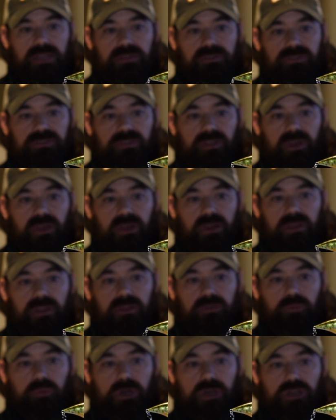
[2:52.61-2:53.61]
it's
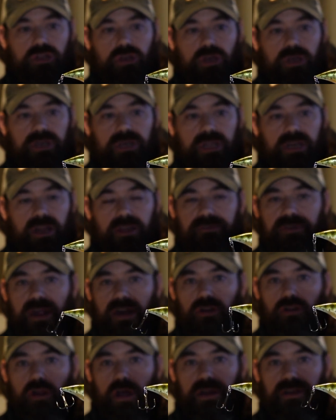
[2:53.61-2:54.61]
pretty good, and I've
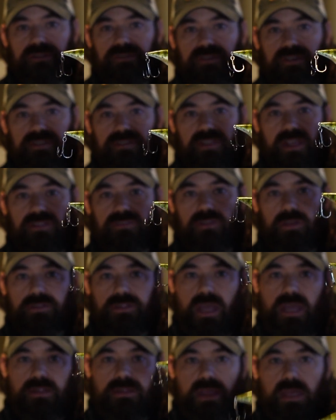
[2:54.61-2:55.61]
had a lot of success on
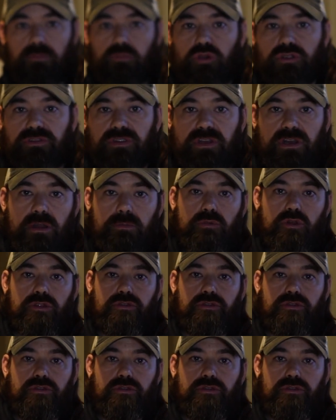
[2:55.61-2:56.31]
that. That puts it number